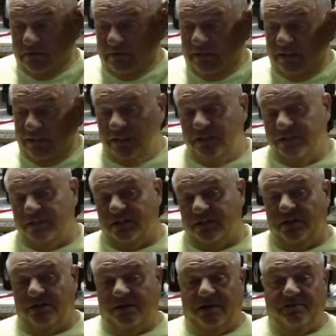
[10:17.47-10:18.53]
You know,
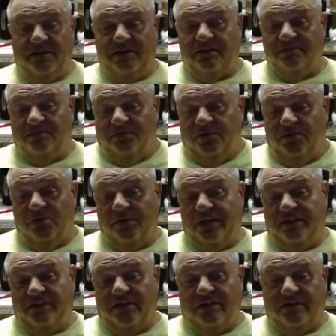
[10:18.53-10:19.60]
so I mean, putting
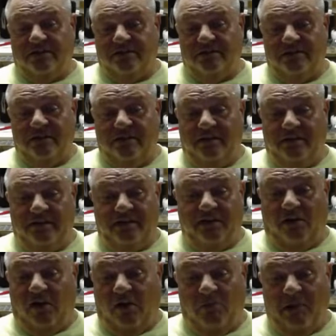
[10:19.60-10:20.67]
wings on. You know,
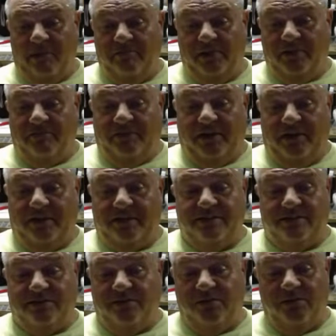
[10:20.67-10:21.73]
all my big
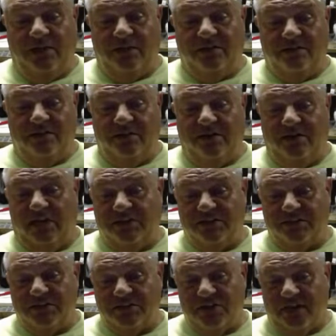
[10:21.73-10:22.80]
planes, the wings. You know, I
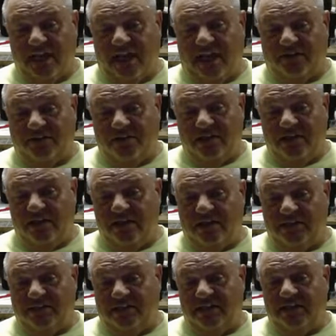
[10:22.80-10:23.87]
just took out the
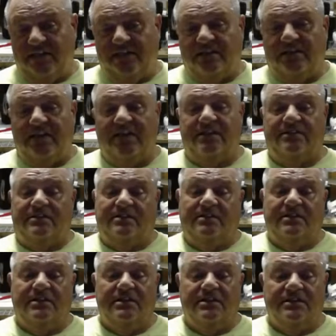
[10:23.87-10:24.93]
SIG Cadet
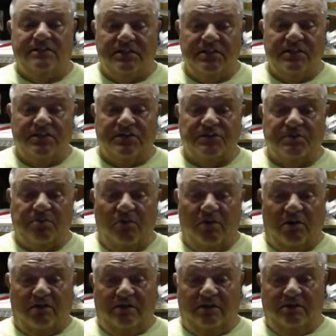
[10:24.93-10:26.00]
Senior
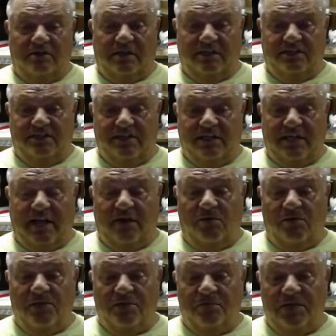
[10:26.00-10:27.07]
Sport. I took it out
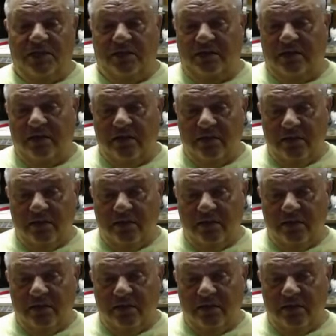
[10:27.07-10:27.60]
with me